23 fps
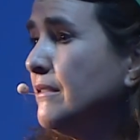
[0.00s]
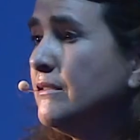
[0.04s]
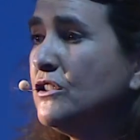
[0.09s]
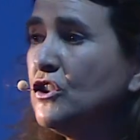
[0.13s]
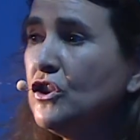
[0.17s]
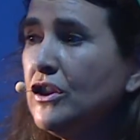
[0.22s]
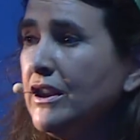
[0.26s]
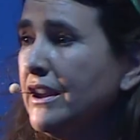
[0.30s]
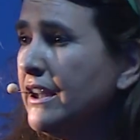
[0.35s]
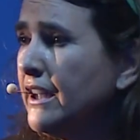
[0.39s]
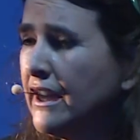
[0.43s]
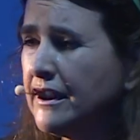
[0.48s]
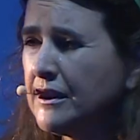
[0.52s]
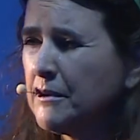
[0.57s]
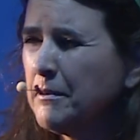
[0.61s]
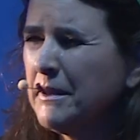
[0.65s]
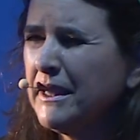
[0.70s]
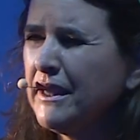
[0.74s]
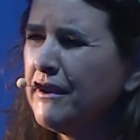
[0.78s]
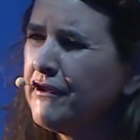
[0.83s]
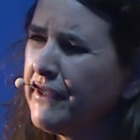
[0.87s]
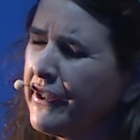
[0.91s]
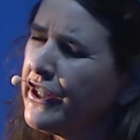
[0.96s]
Chile has
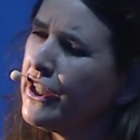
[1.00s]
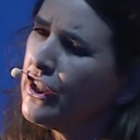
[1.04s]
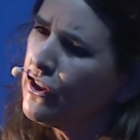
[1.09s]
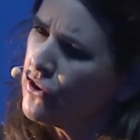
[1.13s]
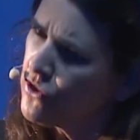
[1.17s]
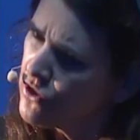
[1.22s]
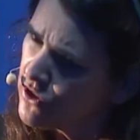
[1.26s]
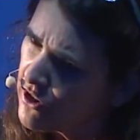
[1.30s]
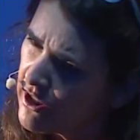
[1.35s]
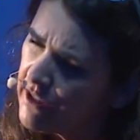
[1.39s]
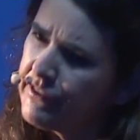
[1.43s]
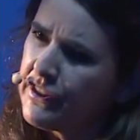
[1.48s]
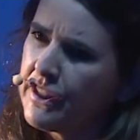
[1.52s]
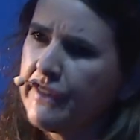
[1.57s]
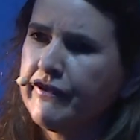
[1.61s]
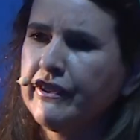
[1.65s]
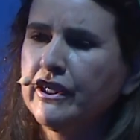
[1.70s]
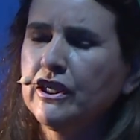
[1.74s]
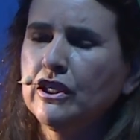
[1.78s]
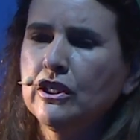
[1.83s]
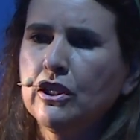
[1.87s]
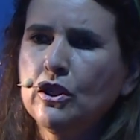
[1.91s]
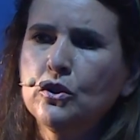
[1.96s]
been a very conservative
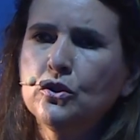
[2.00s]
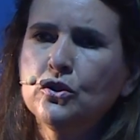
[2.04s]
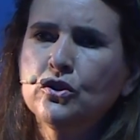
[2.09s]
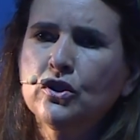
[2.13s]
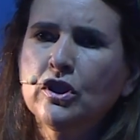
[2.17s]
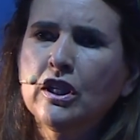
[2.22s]
and closed